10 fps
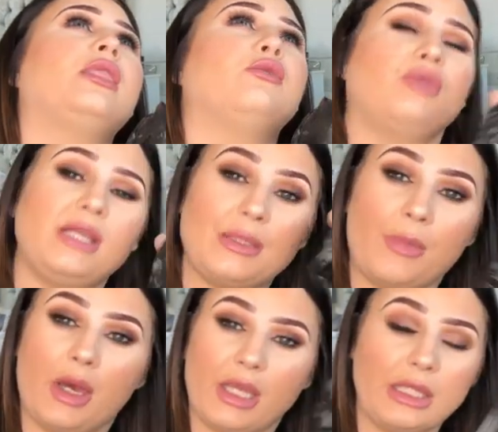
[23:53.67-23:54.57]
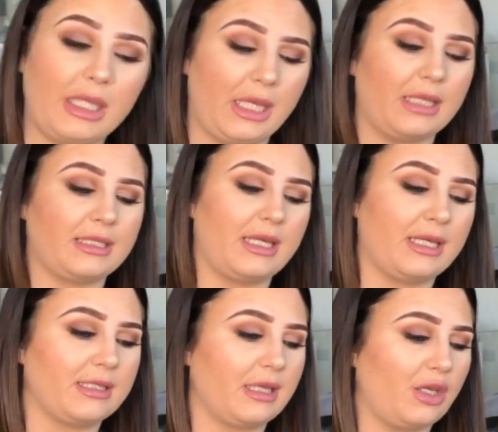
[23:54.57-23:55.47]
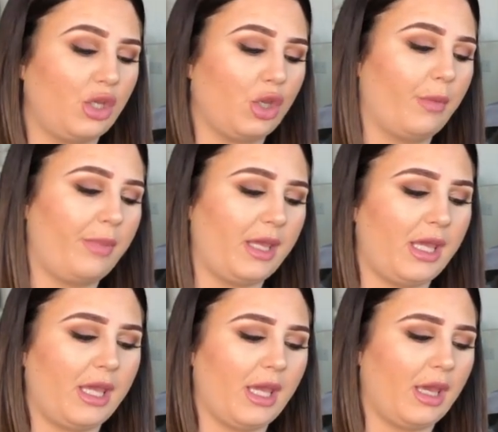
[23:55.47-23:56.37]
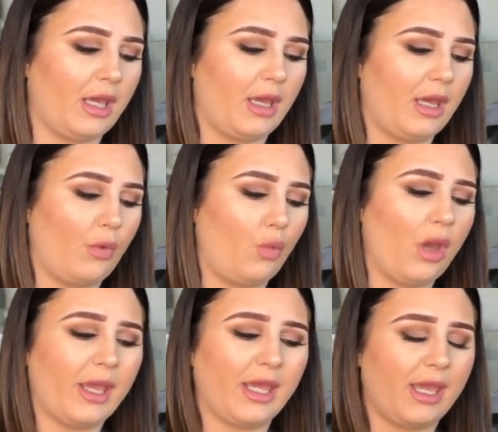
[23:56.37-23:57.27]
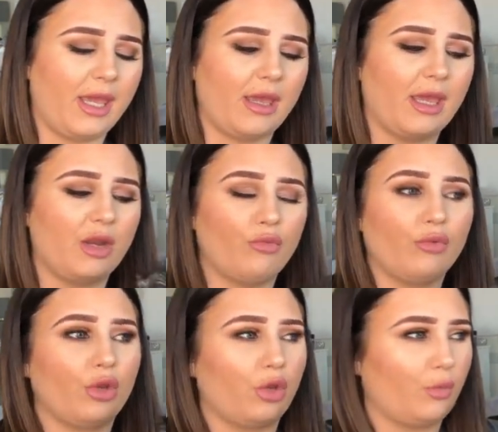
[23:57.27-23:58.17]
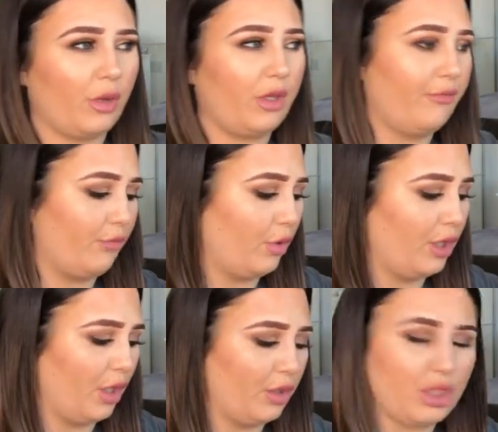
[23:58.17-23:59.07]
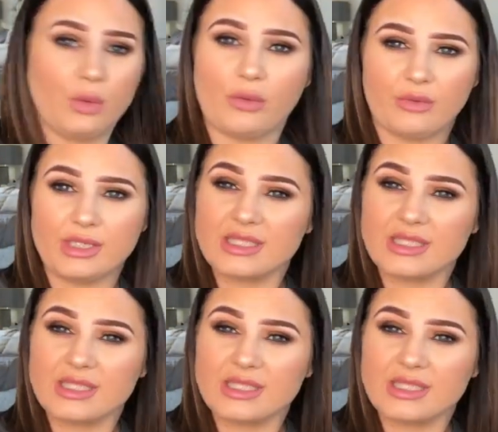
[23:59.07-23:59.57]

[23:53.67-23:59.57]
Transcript: The reason behind these is you could be working in a room where you've got, you know, 2 or 3